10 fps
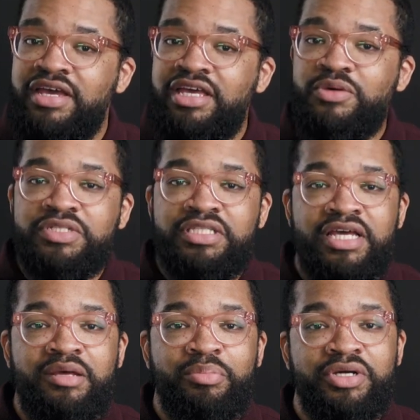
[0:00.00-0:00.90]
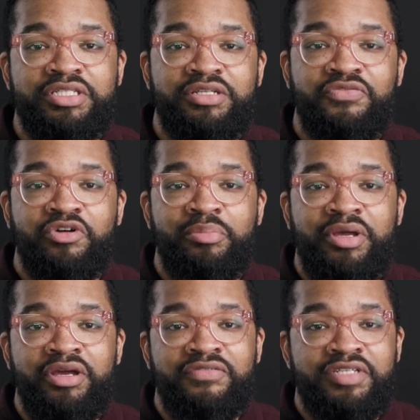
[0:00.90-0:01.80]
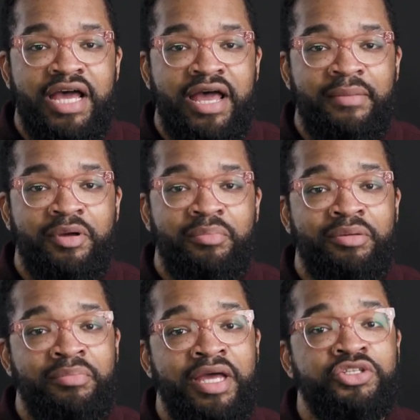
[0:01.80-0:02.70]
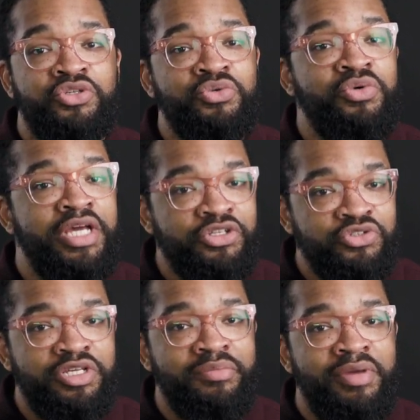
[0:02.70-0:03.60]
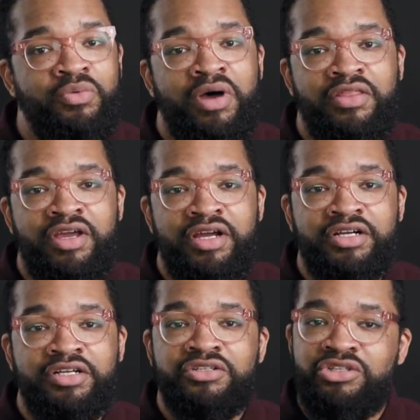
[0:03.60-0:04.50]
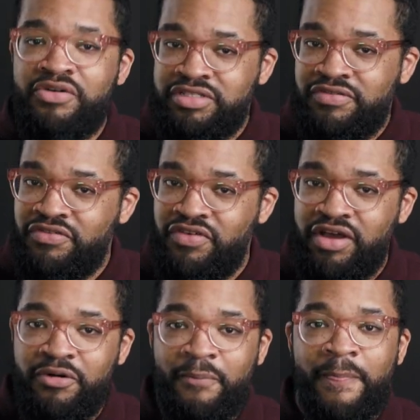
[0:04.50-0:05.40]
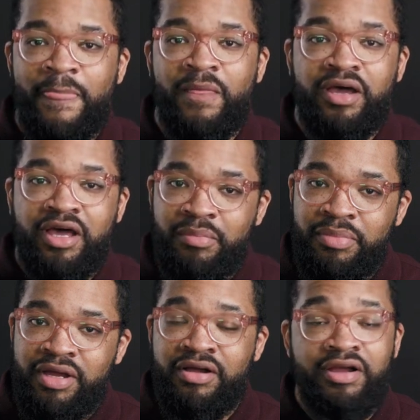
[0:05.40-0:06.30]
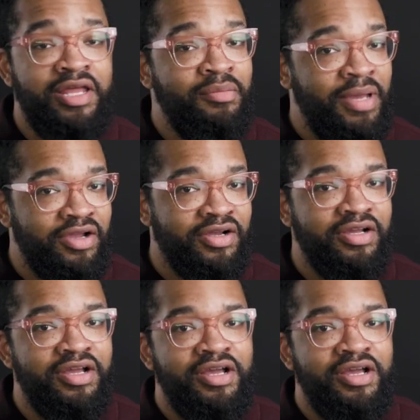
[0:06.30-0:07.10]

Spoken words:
He was then imprisoned for a period of time, but met two interesting men while there, servants of the Pharaoh, a cupbearer and a baker.